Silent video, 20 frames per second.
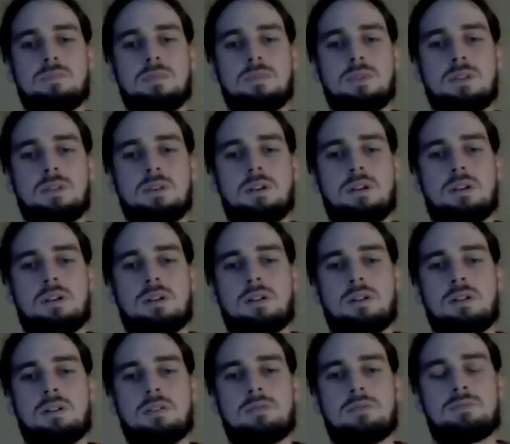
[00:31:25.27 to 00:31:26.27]

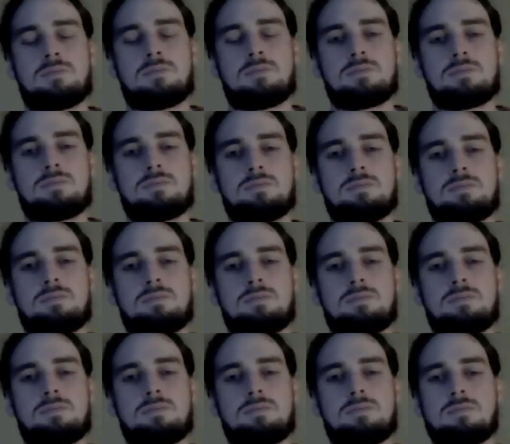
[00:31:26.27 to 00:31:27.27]

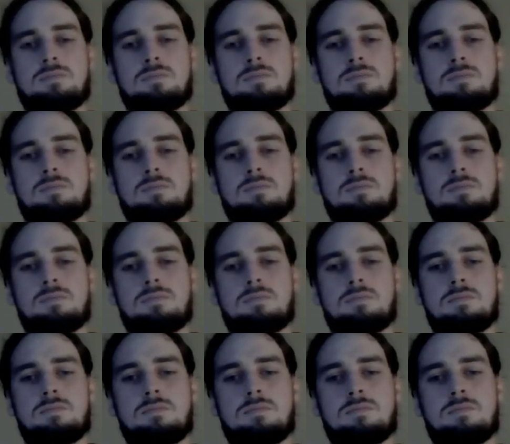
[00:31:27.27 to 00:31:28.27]

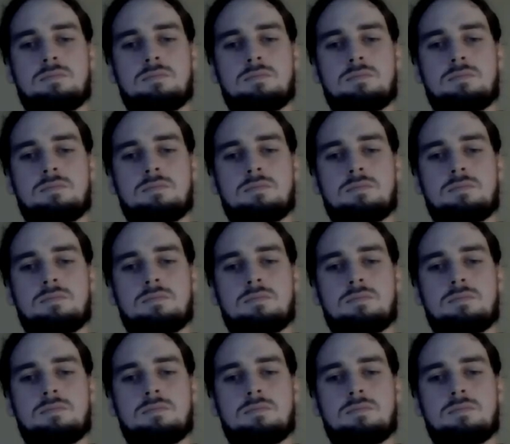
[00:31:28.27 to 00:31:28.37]
(not speaking)